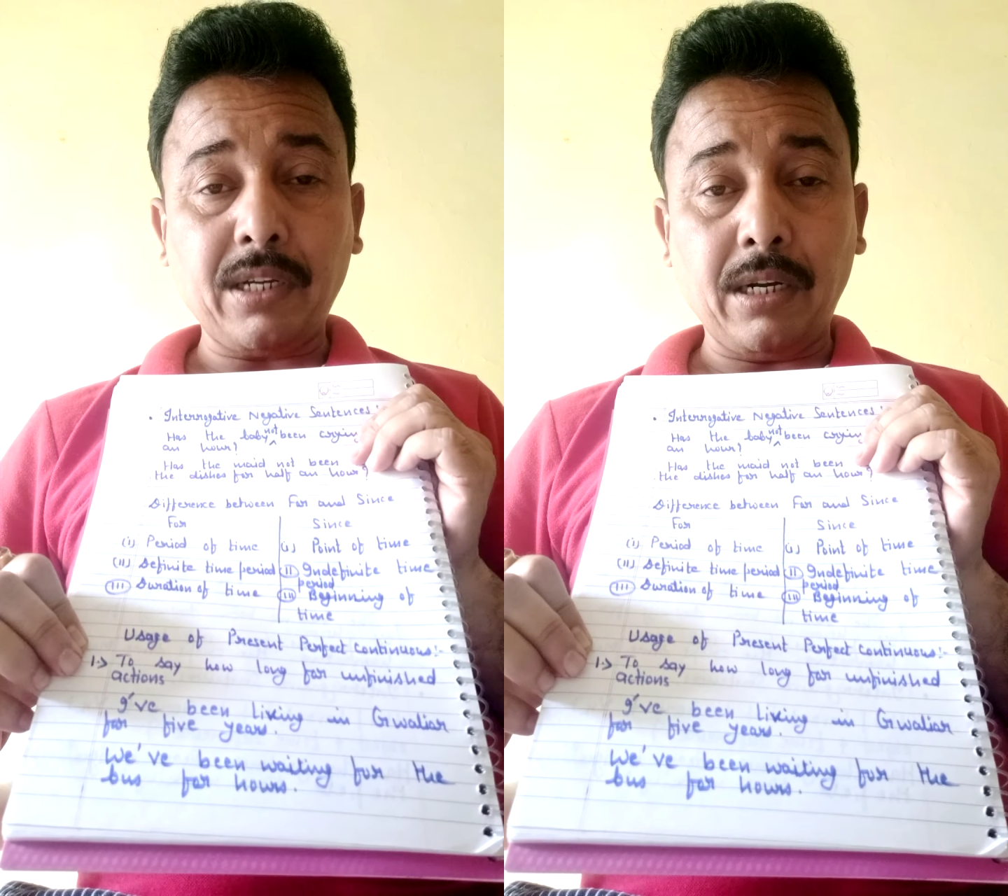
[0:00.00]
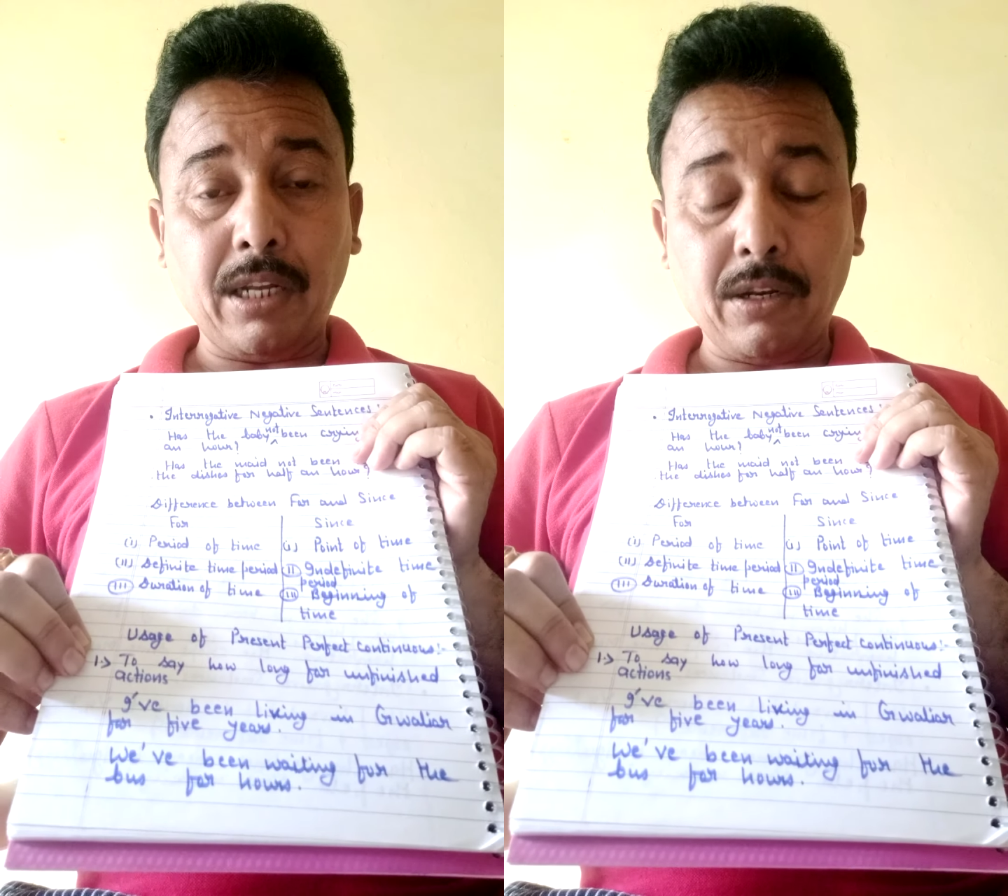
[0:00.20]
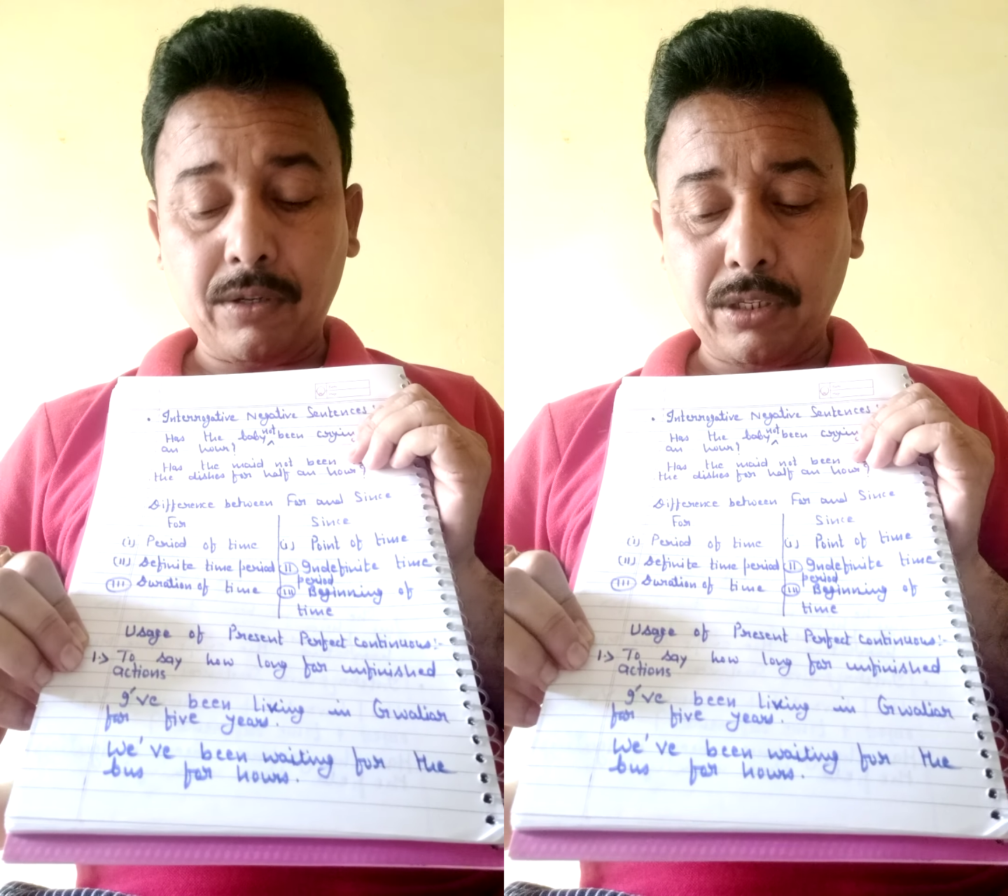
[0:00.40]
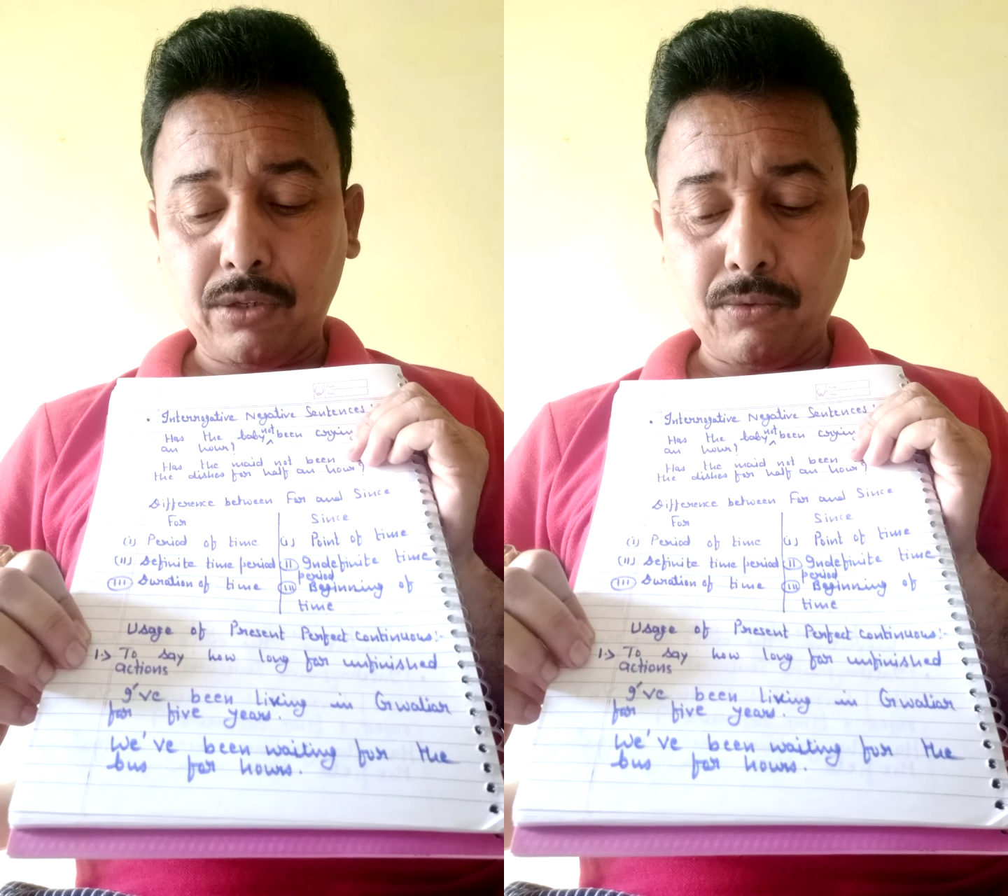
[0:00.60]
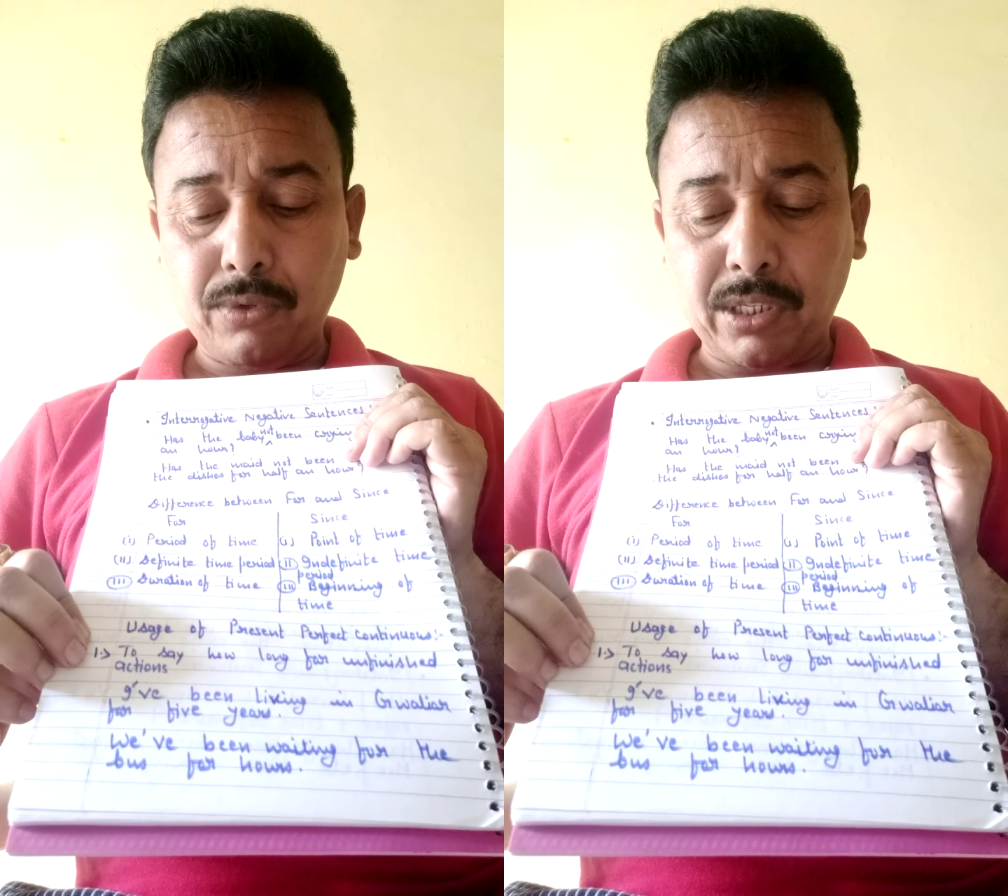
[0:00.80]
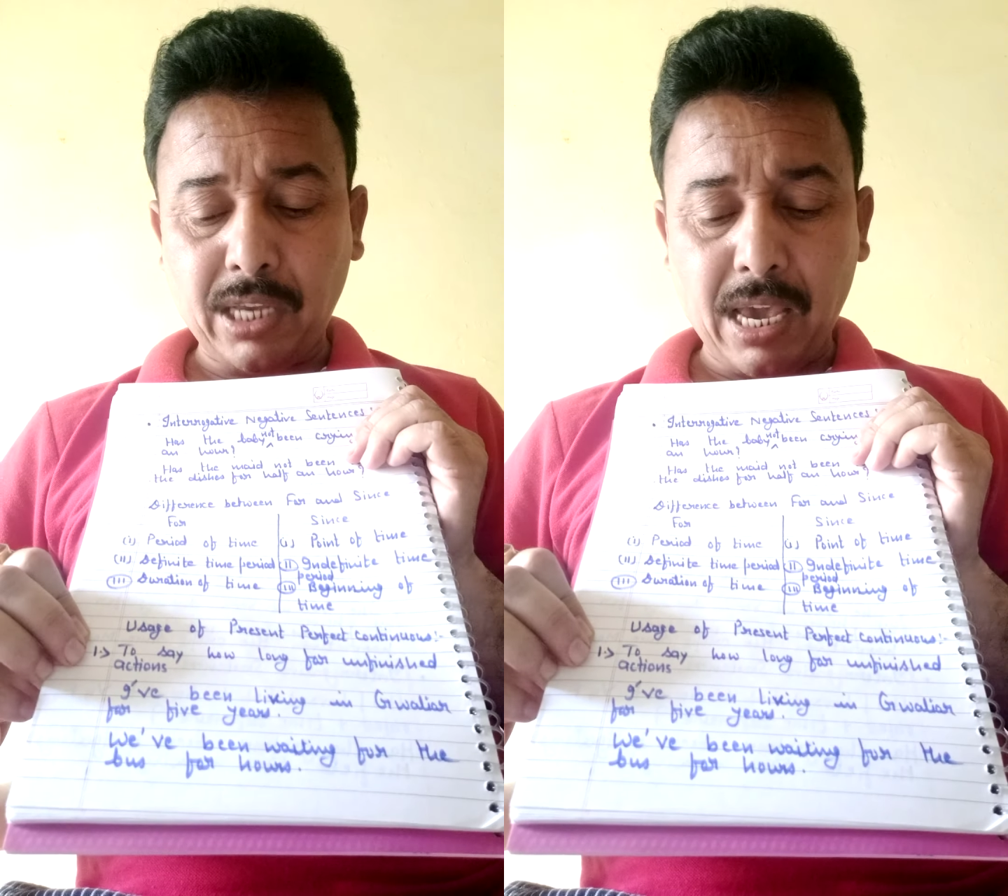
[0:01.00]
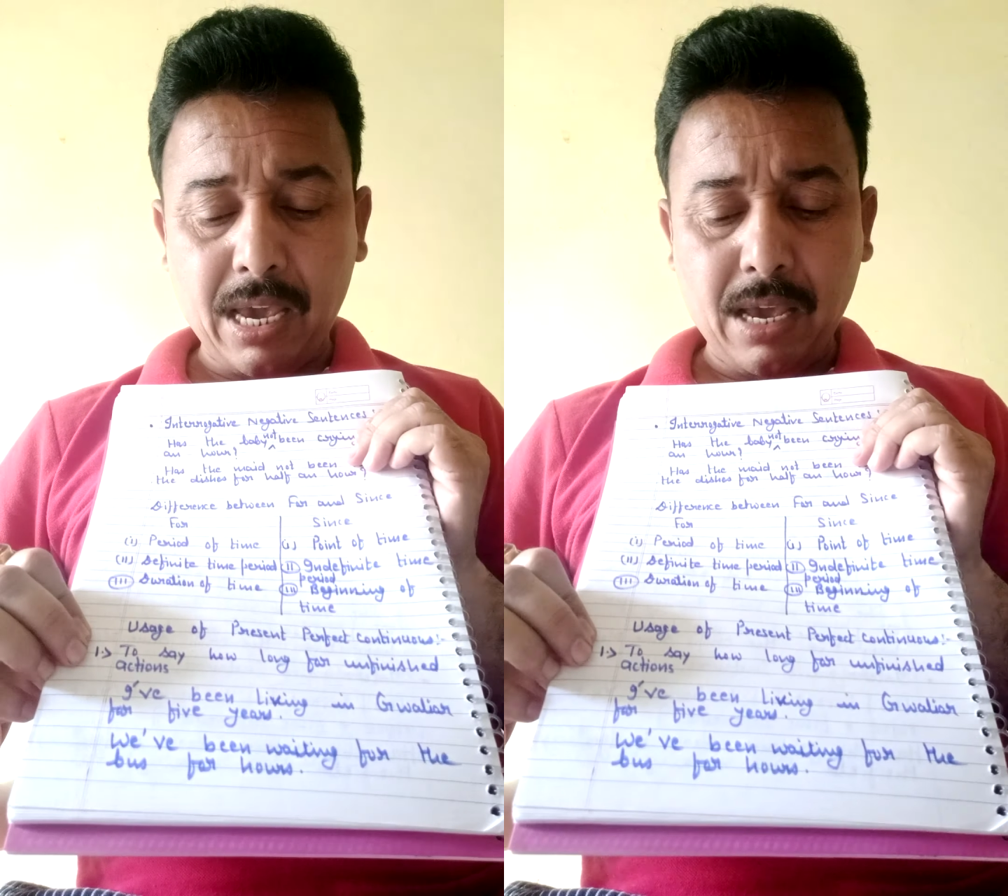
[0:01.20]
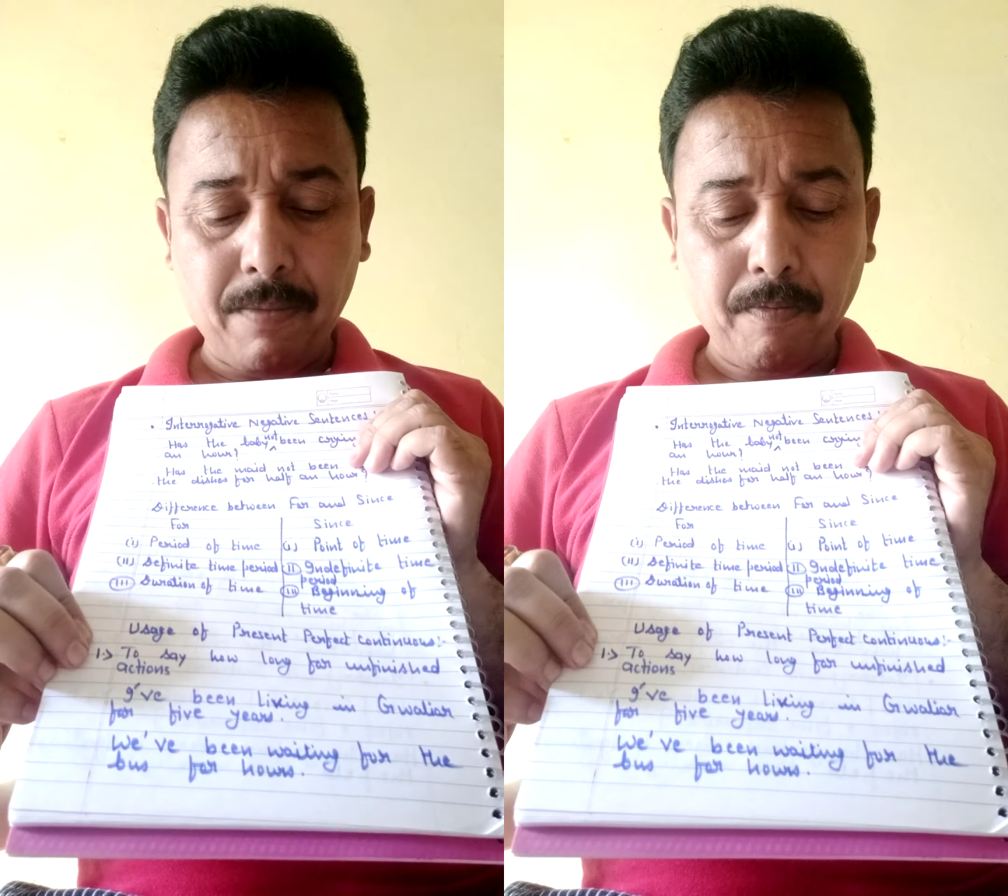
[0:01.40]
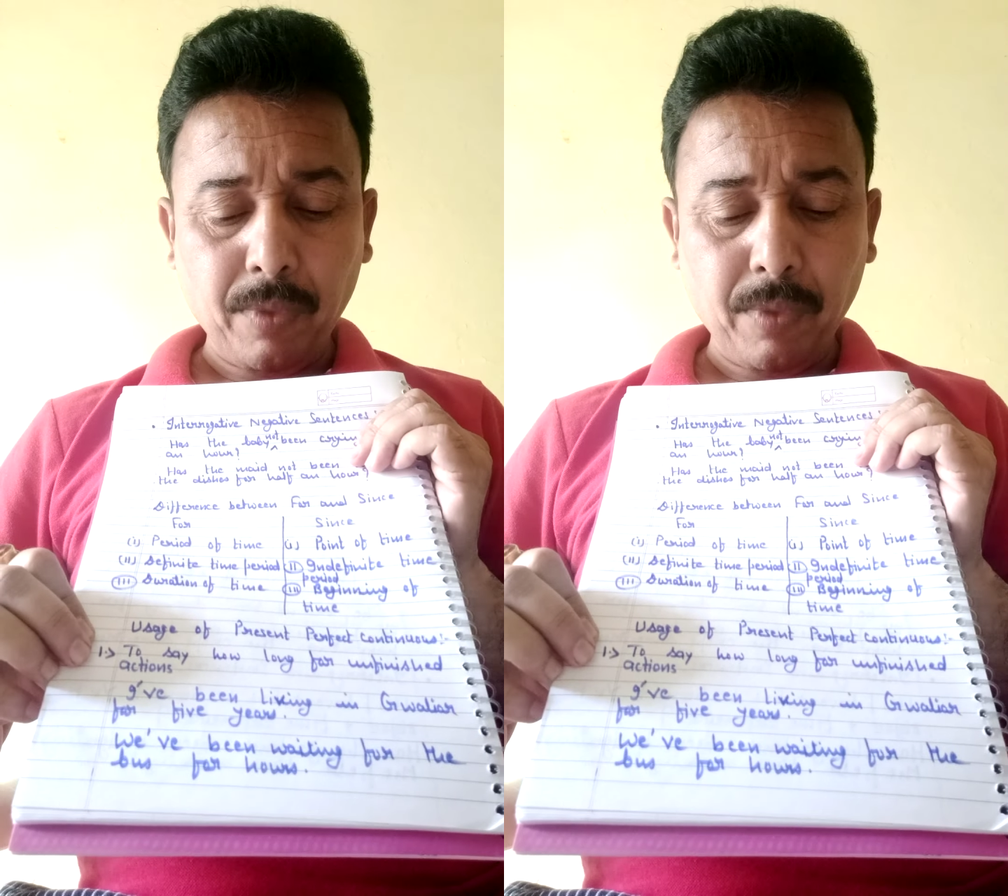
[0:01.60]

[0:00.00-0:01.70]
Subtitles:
continuous to say